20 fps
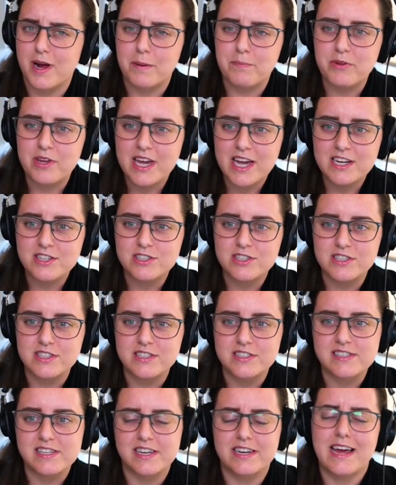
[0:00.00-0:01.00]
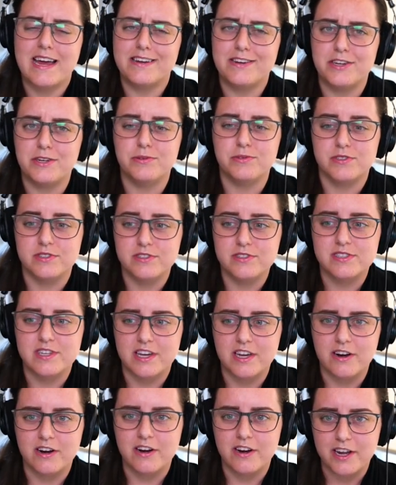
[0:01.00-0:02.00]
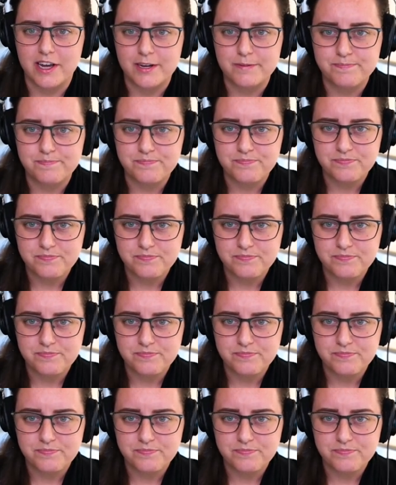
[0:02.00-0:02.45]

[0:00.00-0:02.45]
applications and end user security.